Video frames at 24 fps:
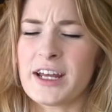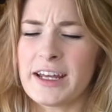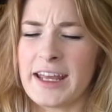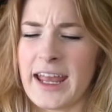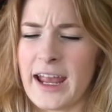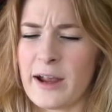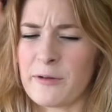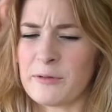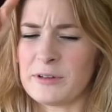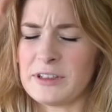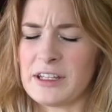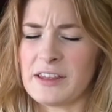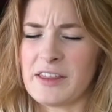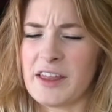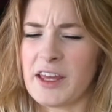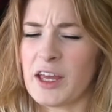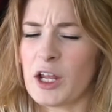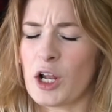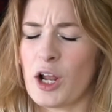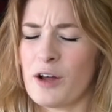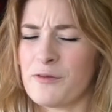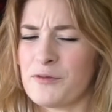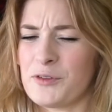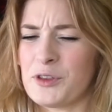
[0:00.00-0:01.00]
I can't really think
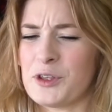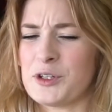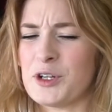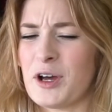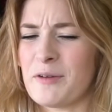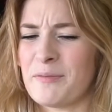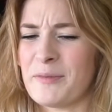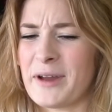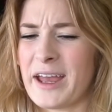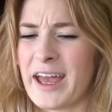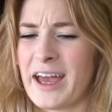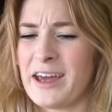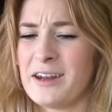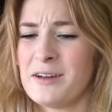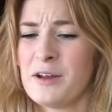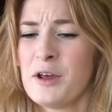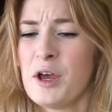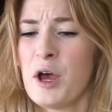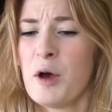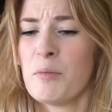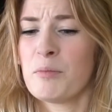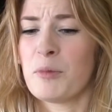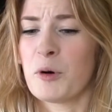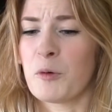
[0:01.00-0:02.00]
it off the top of my head,
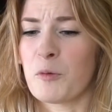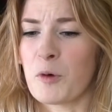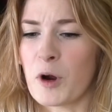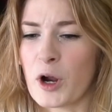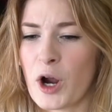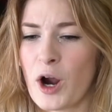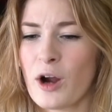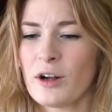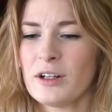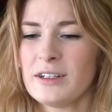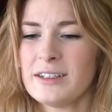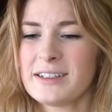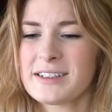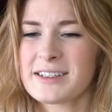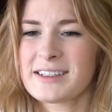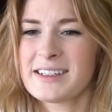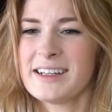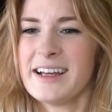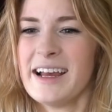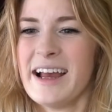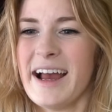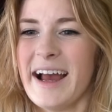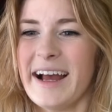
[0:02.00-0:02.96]
but regardless,